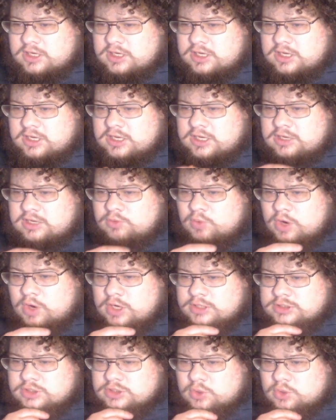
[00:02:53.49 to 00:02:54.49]
He
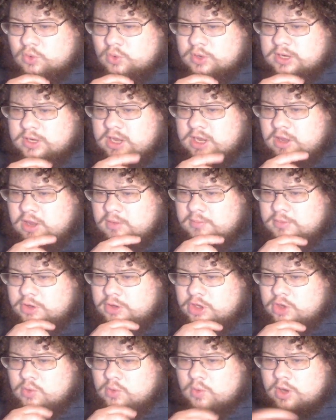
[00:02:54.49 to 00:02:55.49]
runs Coin Help
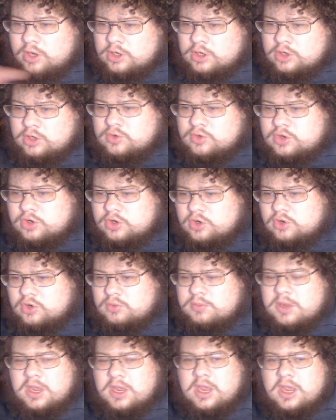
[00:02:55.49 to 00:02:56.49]
You on
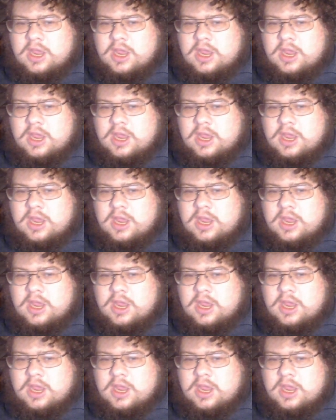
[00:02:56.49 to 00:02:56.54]
YouTube,